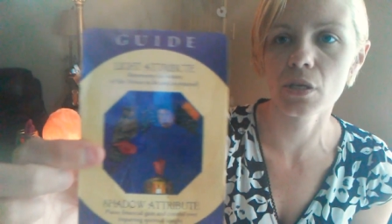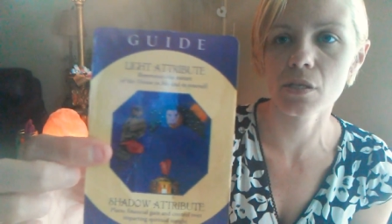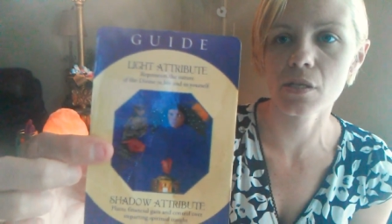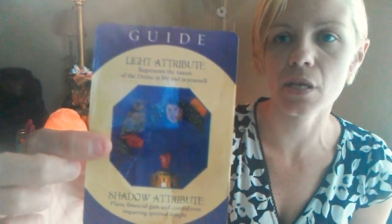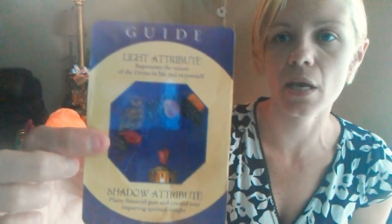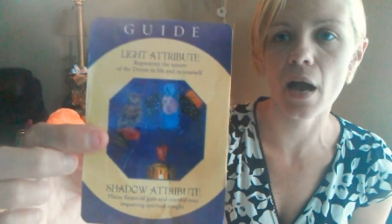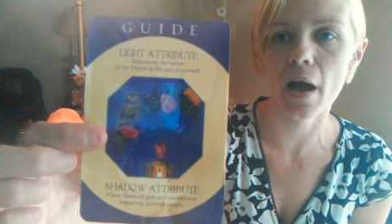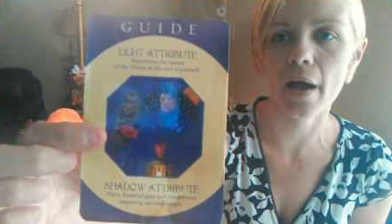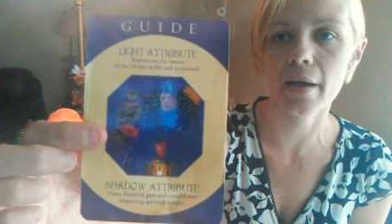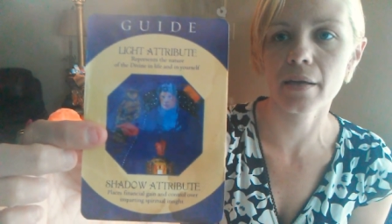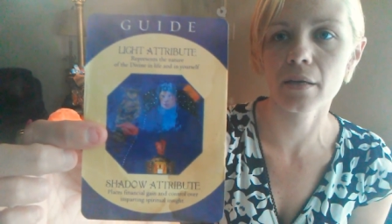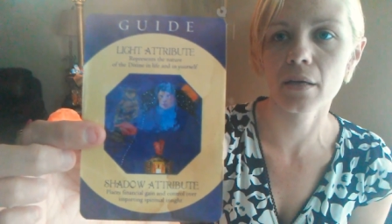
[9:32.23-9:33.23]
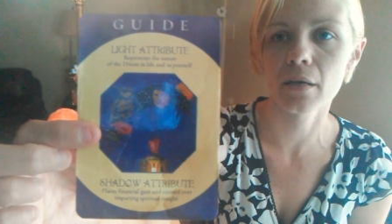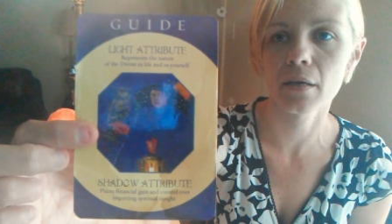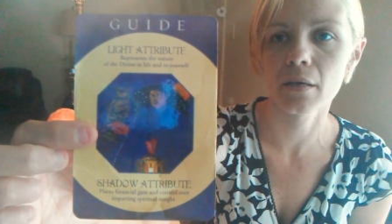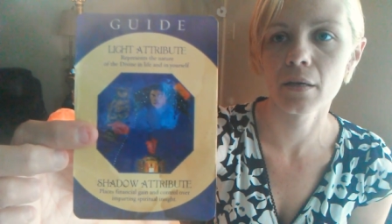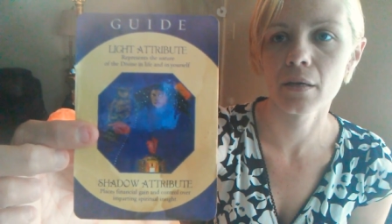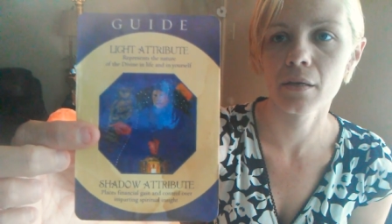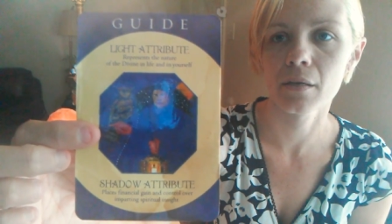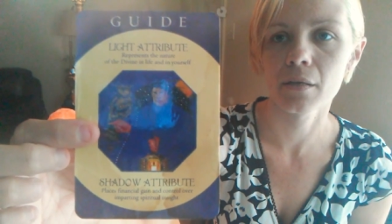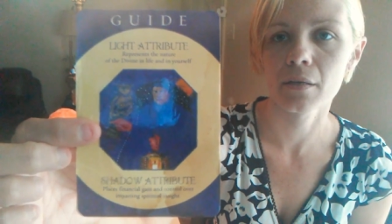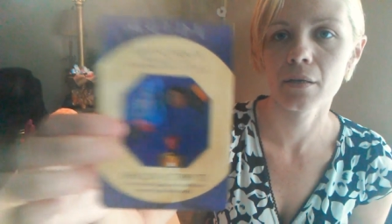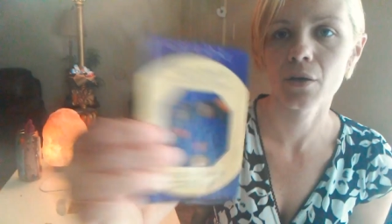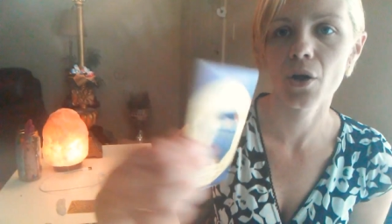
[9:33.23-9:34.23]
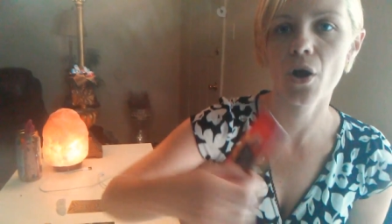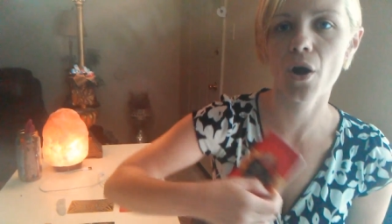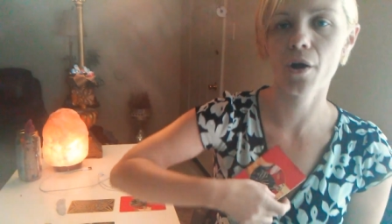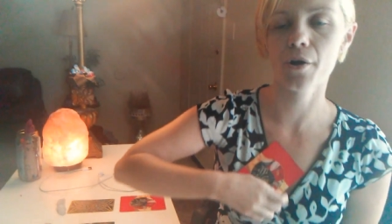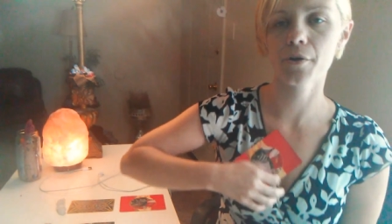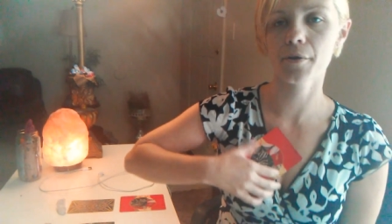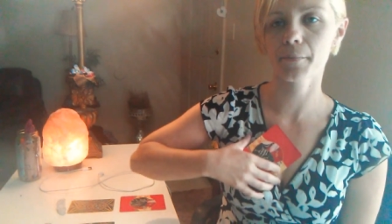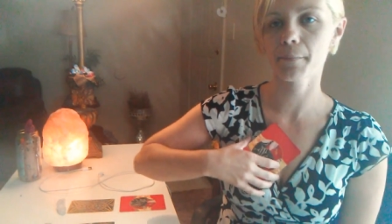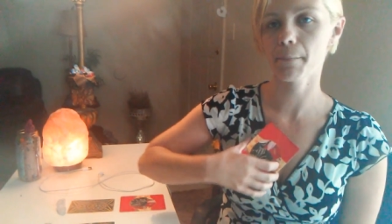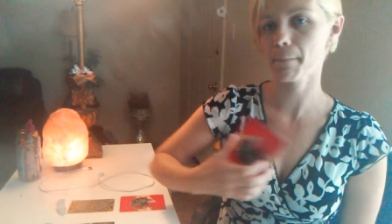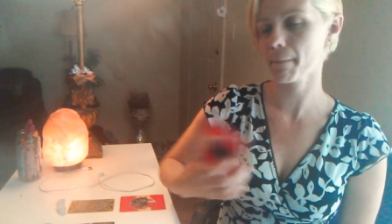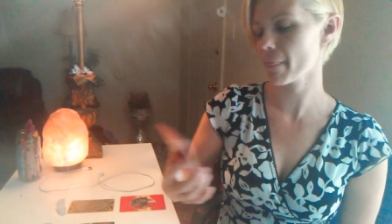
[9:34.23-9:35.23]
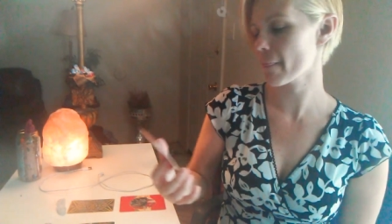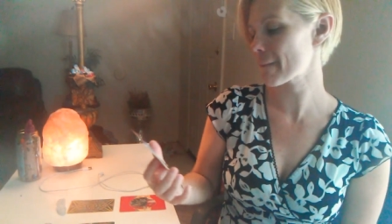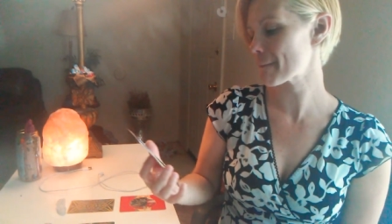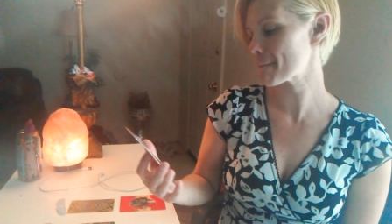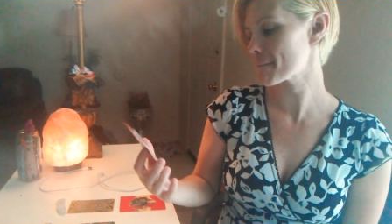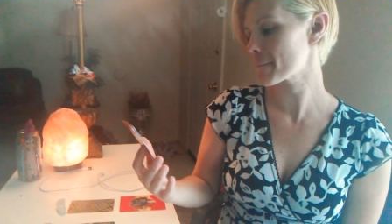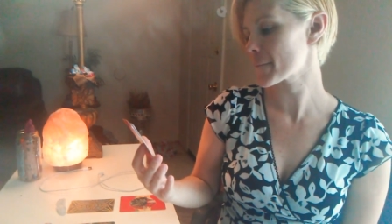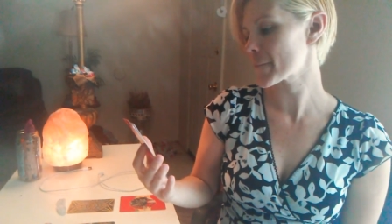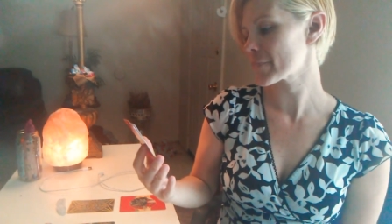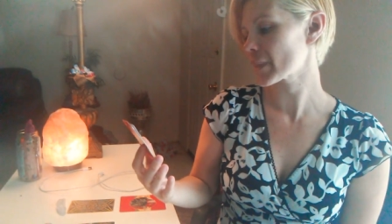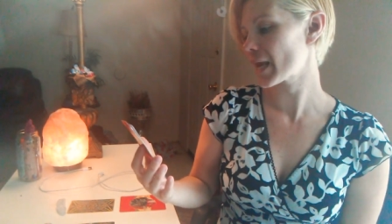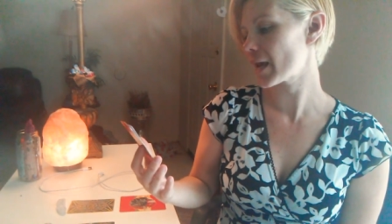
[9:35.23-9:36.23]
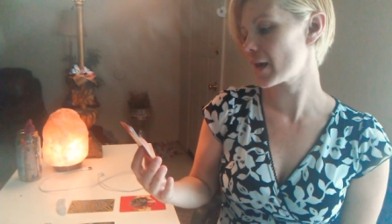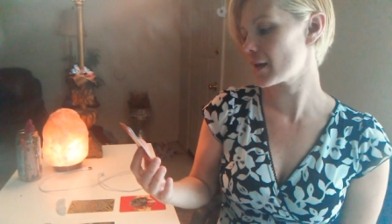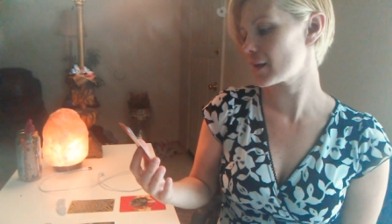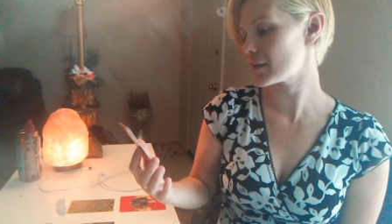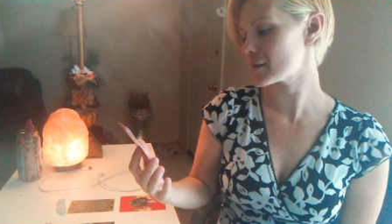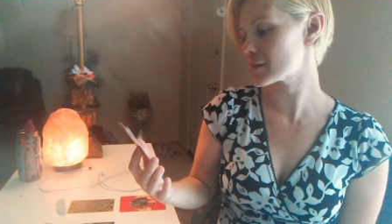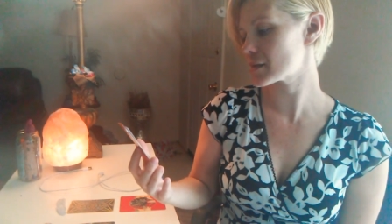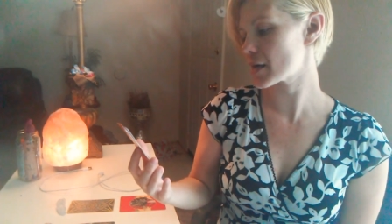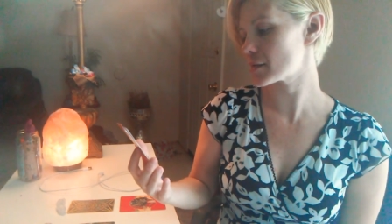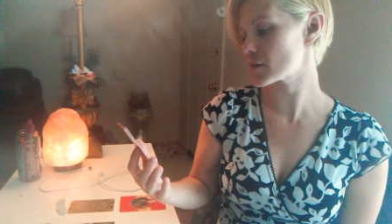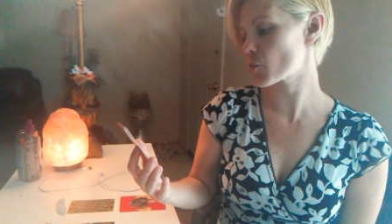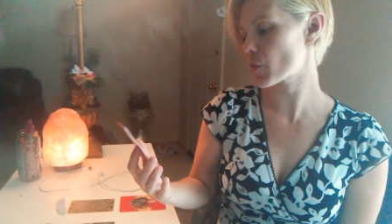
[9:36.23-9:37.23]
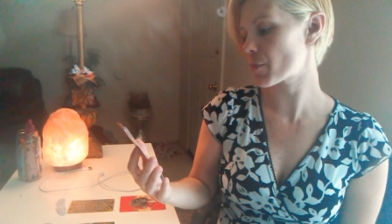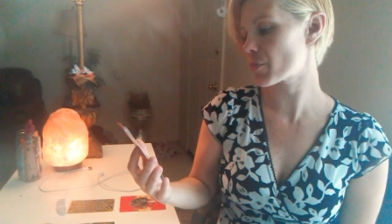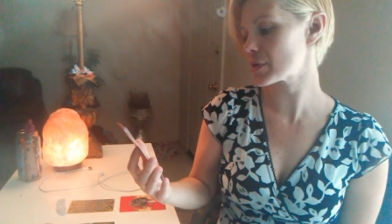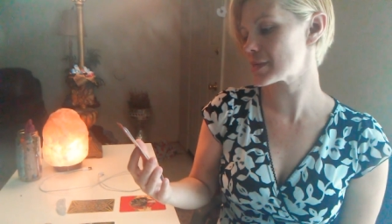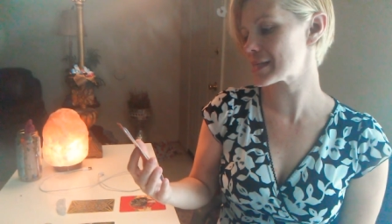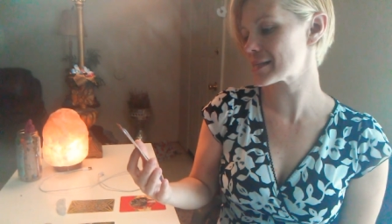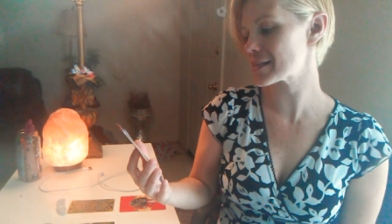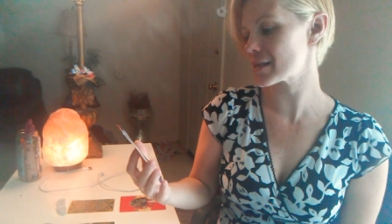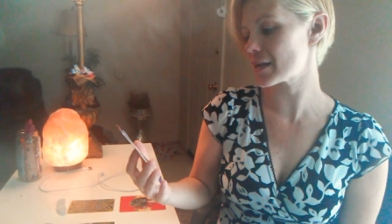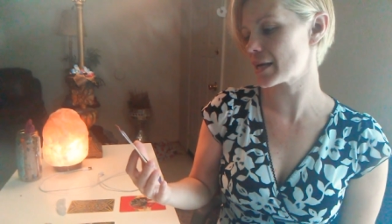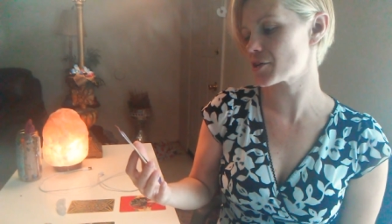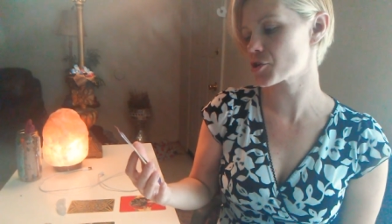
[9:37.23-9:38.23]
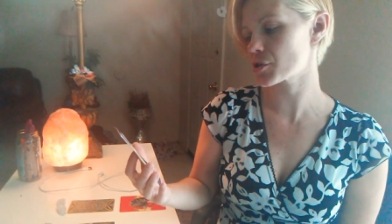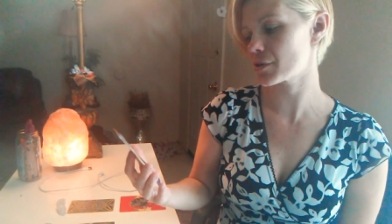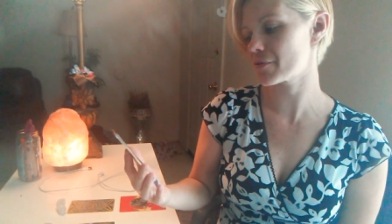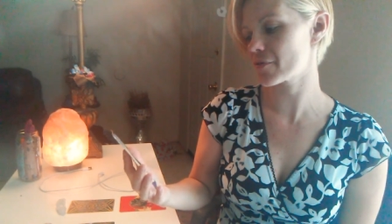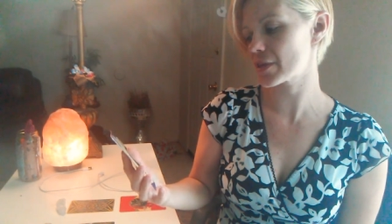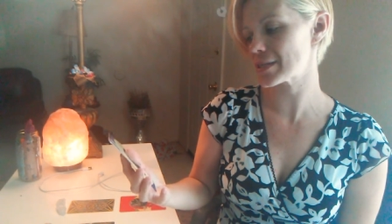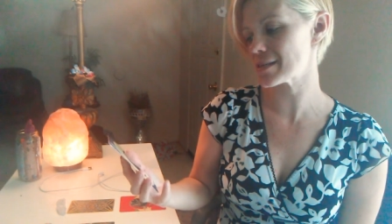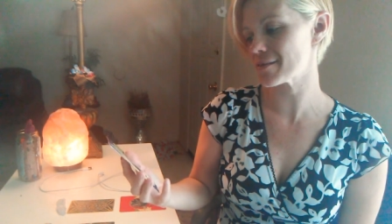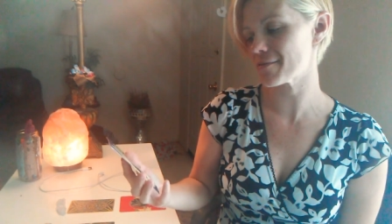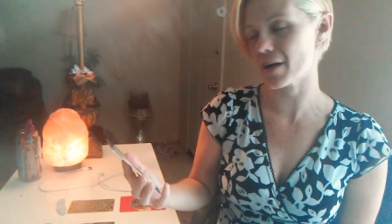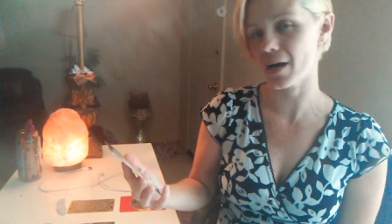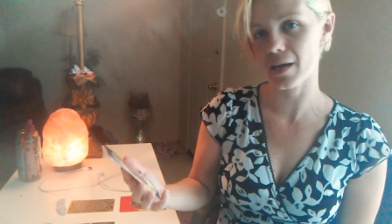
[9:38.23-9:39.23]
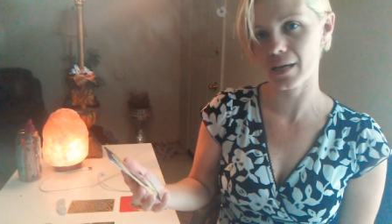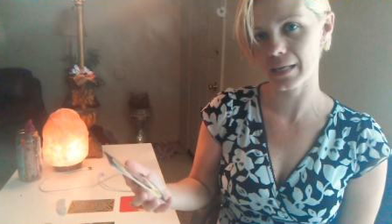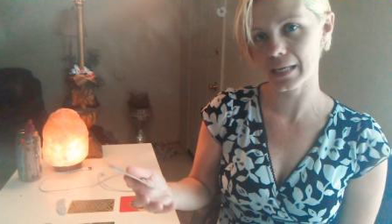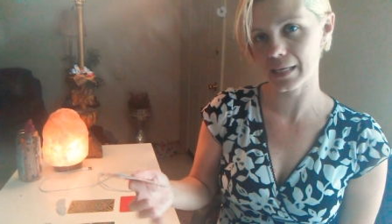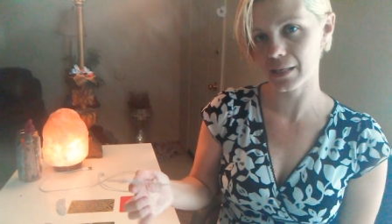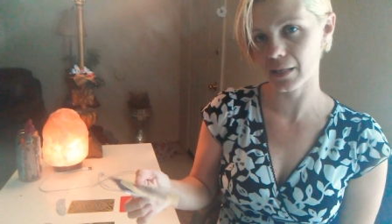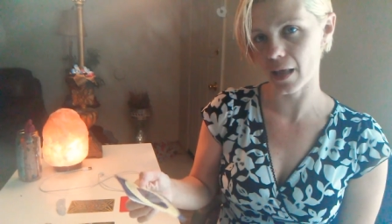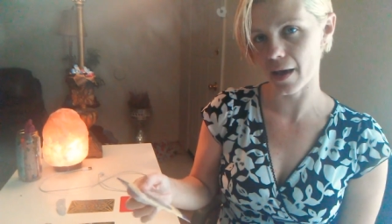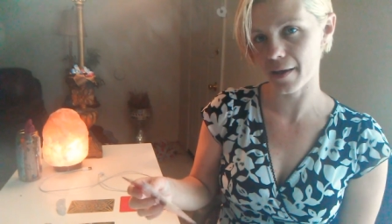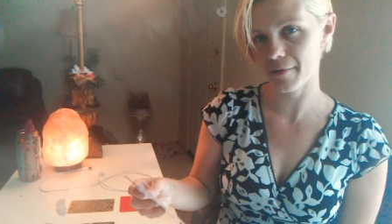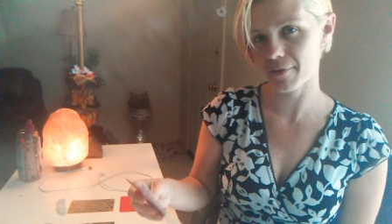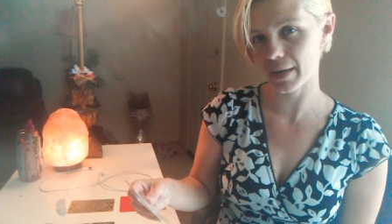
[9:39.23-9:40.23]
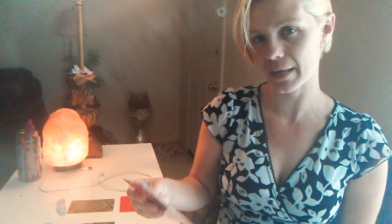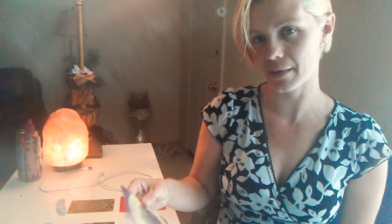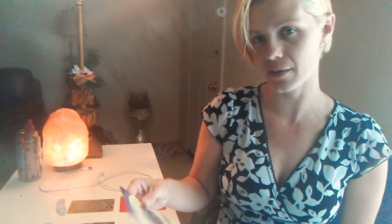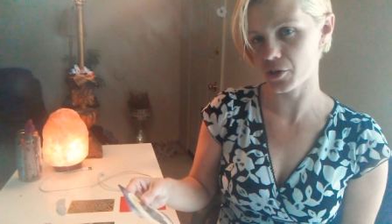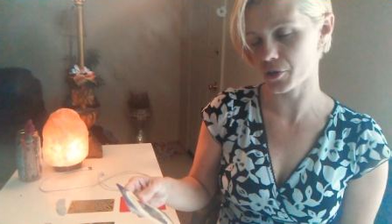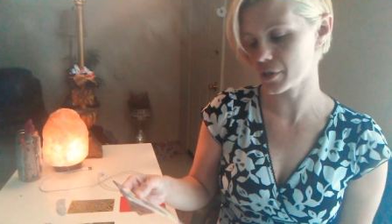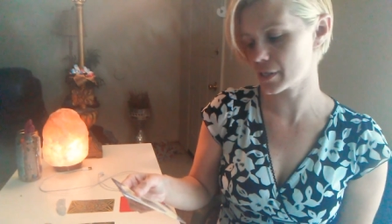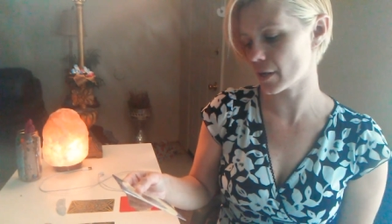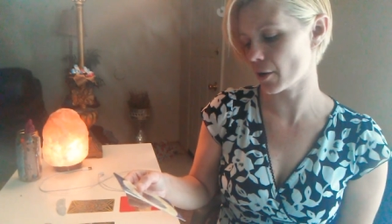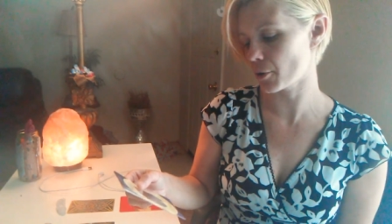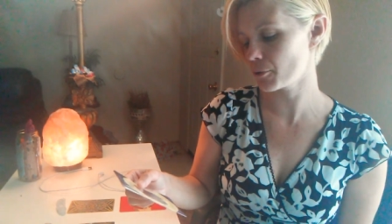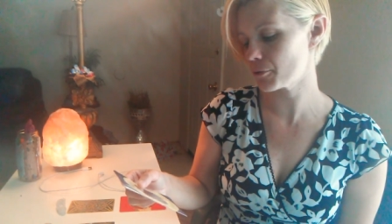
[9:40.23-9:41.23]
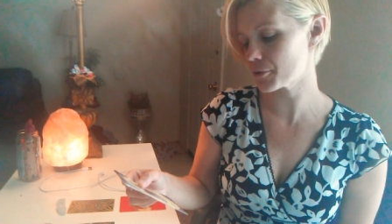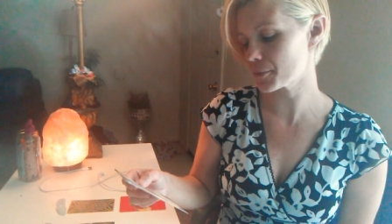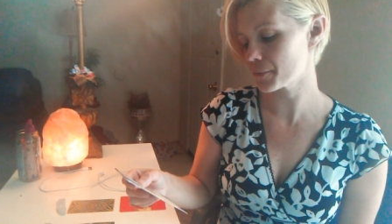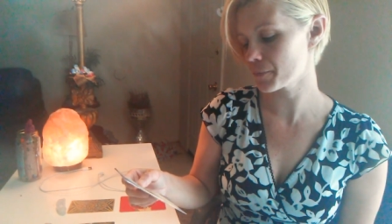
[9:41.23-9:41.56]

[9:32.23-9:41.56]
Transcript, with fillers: is the guide card. And it says it represents the nature of the divine in life and in yourself.